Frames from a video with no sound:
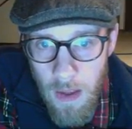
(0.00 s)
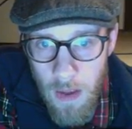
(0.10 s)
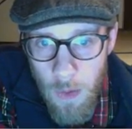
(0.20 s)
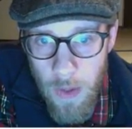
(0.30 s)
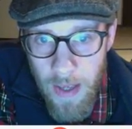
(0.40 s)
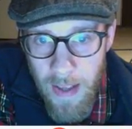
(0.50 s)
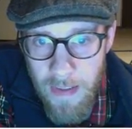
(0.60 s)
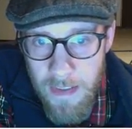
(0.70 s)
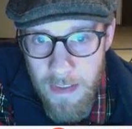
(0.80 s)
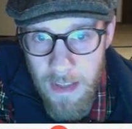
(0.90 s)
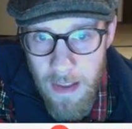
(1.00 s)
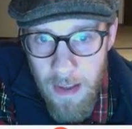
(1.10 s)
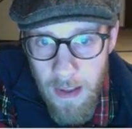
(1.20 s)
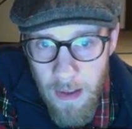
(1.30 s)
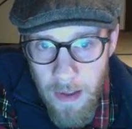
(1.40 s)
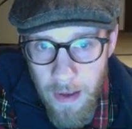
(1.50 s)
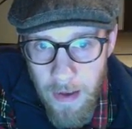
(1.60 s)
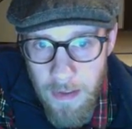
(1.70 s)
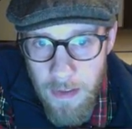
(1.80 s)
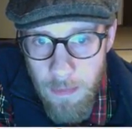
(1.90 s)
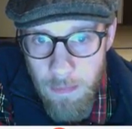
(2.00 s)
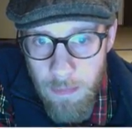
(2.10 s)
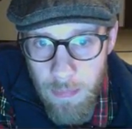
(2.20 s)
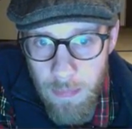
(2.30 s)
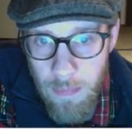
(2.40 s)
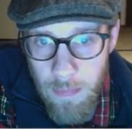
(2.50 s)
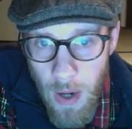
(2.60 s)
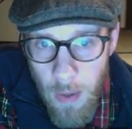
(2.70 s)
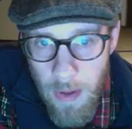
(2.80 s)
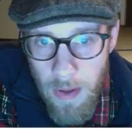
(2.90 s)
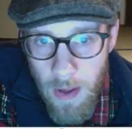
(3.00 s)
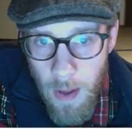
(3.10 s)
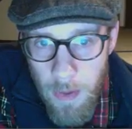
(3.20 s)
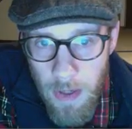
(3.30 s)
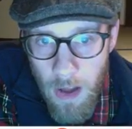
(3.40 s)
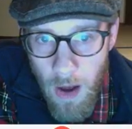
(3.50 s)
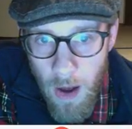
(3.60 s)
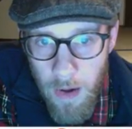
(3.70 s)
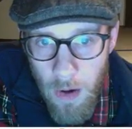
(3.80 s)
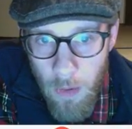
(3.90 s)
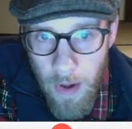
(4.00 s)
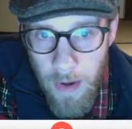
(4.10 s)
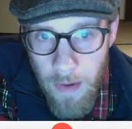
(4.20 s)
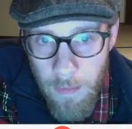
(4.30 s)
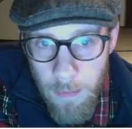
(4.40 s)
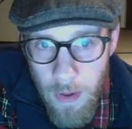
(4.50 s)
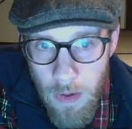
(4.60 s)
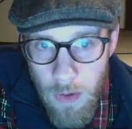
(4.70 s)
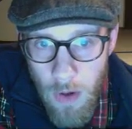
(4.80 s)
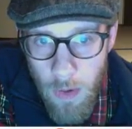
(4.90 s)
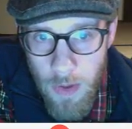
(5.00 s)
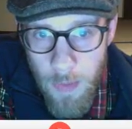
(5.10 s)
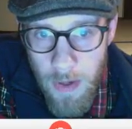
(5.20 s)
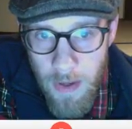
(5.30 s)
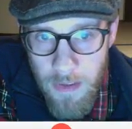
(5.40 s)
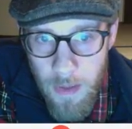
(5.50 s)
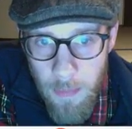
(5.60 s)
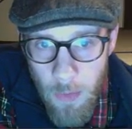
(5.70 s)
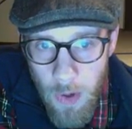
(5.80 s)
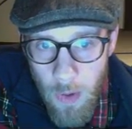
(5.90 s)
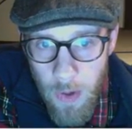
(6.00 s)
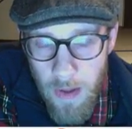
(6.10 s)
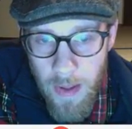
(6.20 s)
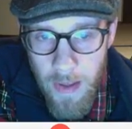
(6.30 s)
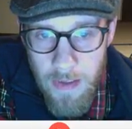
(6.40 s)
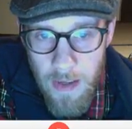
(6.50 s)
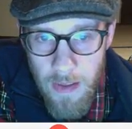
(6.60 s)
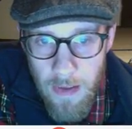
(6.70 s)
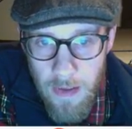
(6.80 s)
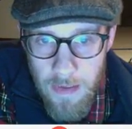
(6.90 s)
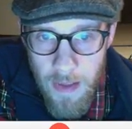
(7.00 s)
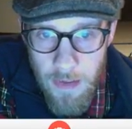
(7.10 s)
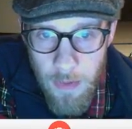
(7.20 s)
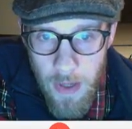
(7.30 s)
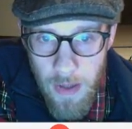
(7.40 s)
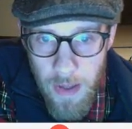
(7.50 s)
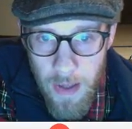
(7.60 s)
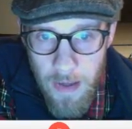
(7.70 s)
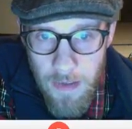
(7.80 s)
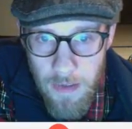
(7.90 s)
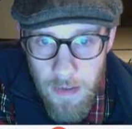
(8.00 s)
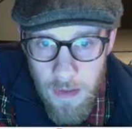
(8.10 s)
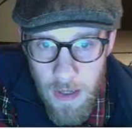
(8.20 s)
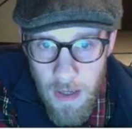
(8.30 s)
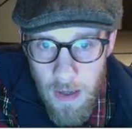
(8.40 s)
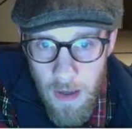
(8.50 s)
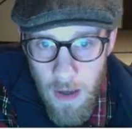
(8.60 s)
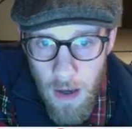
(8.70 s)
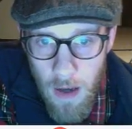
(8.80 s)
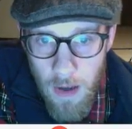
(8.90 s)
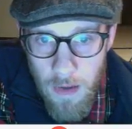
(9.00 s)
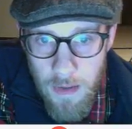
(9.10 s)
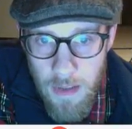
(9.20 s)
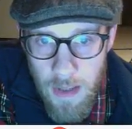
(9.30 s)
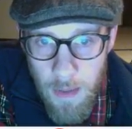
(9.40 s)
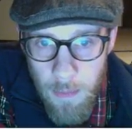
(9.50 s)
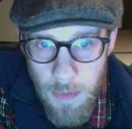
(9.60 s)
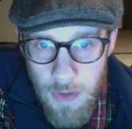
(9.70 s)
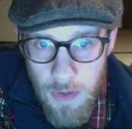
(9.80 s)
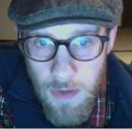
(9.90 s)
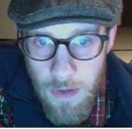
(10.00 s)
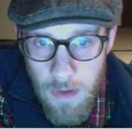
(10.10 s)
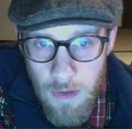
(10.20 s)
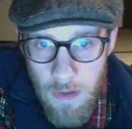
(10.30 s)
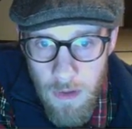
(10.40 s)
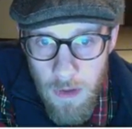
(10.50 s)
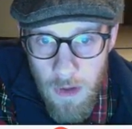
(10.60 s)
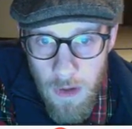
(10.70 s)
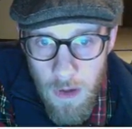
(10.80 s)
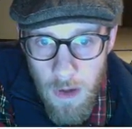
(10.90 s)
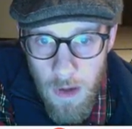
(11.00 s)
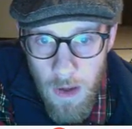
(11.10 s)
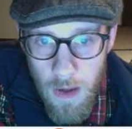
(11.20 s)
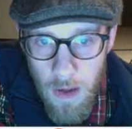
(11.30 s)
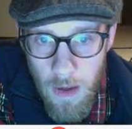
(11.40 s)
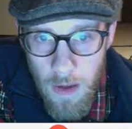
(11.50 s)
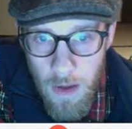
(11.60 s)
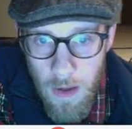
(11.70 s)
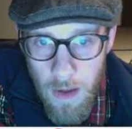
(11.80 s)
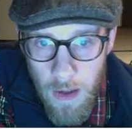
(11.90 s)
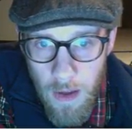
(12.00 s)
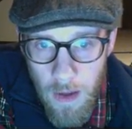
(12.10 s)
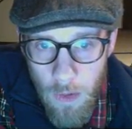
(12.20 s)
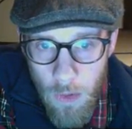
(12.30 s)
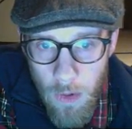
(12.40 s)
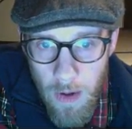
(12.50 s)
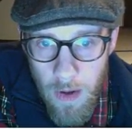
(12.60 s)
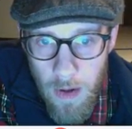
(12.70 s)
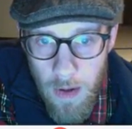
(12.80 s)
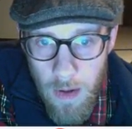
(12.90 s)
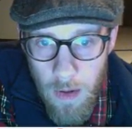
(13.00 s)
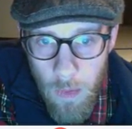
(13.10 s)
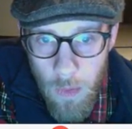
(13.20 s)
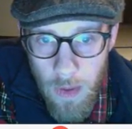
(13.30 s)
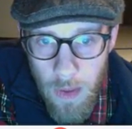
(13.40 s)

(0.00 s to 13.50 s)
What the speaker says: We can't see the helicase. It's probably come and gone already, but you know it's been unzipped, and we know helicase does that. So helicase unzips. I hate writing with the